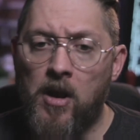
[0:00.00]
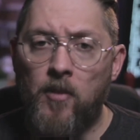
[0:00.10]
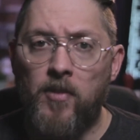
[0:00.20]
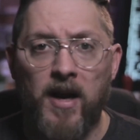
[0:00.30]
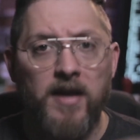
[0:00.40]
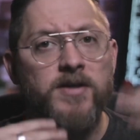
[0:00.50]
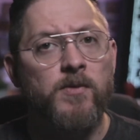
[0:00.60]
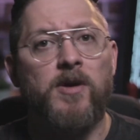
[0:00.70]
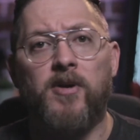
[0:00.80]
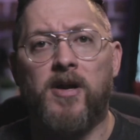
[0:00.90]
But I just wanted
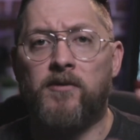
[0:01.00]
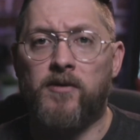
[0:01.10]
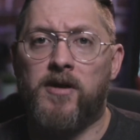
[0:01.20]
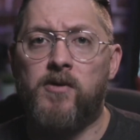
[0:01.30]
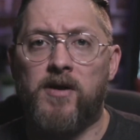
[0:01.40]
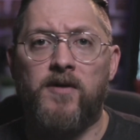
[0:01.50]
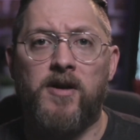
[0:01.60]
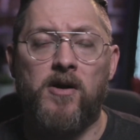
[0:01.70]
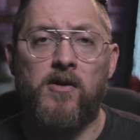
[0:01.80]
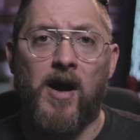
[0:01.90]
to put out a really quick
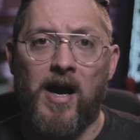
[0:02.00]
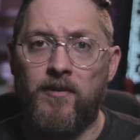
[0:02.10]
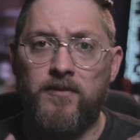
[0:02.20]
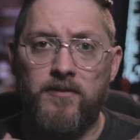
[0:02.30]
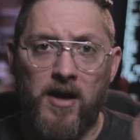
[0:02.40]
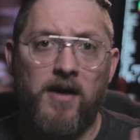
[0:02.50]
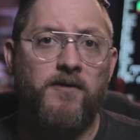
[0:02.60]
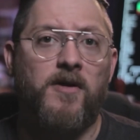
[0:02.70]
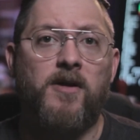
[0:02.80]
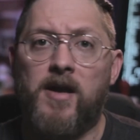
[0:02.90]
video. I'm not
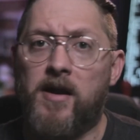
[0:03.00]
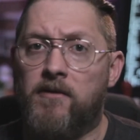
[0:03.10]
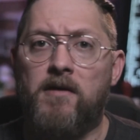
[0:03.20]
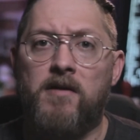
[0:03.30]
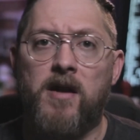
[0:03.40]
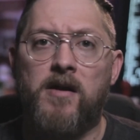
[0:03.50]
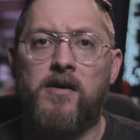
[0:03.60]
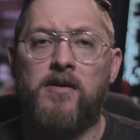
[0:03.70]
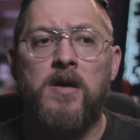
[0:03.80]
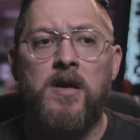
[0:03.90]
feeling that great right now,
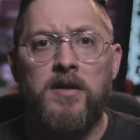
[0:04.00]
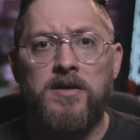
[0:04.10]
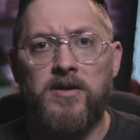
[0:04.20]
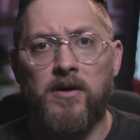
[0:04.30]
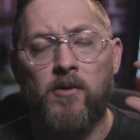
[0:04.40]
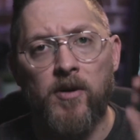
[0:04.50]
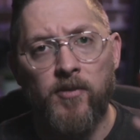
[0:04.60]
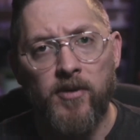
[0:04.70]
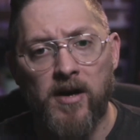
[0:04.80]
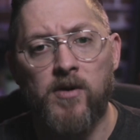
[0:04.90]
so I wanted to put
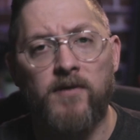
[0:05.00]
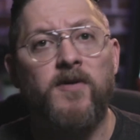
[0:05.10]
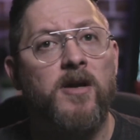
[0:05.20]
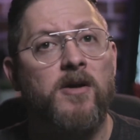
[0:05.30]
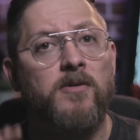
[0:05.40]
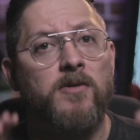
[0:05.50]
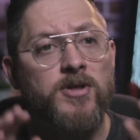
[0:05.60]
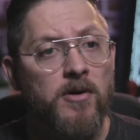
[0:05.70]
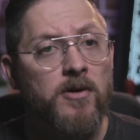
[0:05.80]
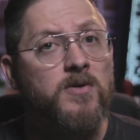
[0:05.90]
out a quick video to show
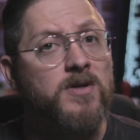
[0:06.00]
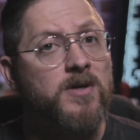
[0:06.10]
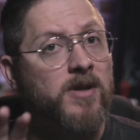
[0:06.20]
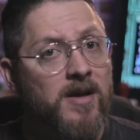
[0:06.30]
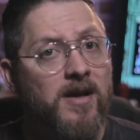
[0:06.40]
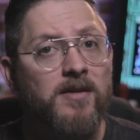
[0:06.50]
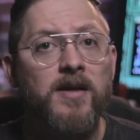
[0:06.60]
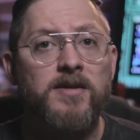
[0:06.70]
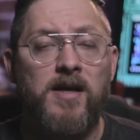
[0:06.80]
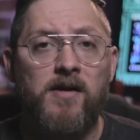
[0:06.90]
you some of the neat things
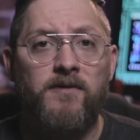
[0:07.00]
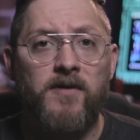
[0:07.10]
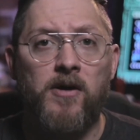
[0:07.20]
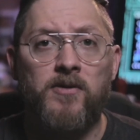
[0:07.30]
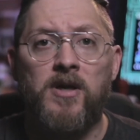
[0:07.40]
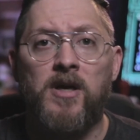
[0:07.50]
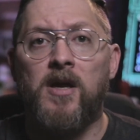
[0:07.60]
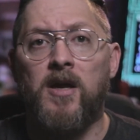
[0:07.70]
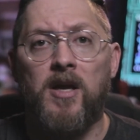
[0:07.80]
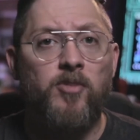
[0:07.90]
that I found
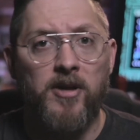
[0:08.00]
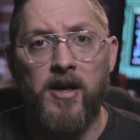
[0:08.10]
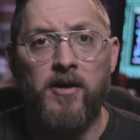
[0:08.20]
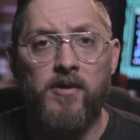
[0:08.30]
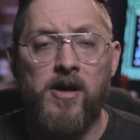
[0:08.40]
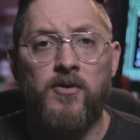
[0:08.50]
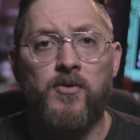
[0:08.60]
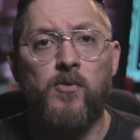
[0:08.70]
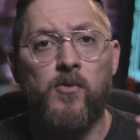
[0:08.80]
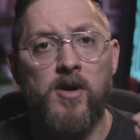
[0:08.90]
in playing around
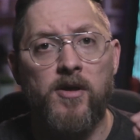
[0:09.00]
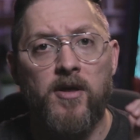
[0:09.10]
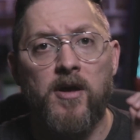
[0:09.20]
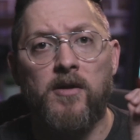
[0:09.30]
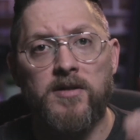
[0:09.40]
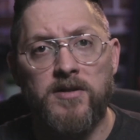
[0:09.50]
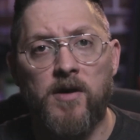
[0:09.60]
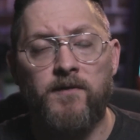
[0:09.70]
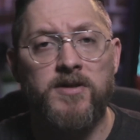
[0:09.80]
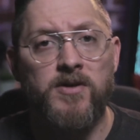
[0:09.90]
with the
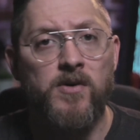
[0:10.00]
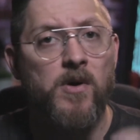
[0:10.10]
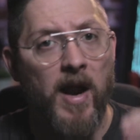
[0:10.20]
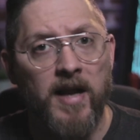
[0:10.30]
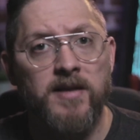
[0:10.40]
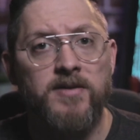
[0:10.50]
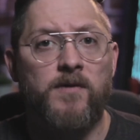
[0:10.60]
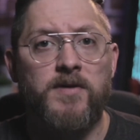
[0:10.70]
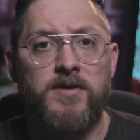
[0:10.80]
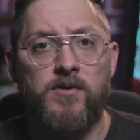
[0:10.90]
Surface Duo and
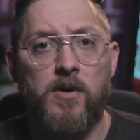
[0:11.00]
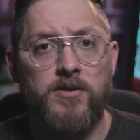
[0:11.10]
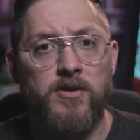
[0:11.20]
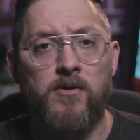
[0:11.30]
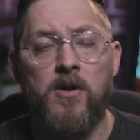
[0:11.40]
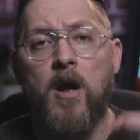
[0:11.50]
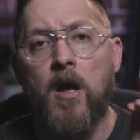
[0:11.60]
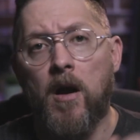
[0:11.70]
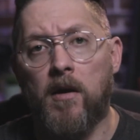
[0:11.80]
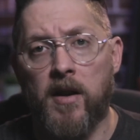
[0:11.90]
Surface Duo 2
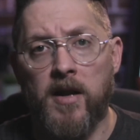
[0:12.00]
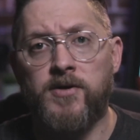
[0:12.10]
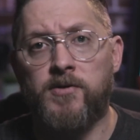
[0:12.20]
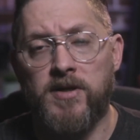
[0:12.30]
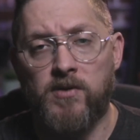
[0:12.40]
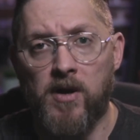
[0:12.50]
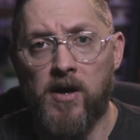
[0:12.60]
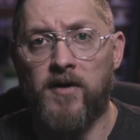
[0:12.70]
on Android 12L.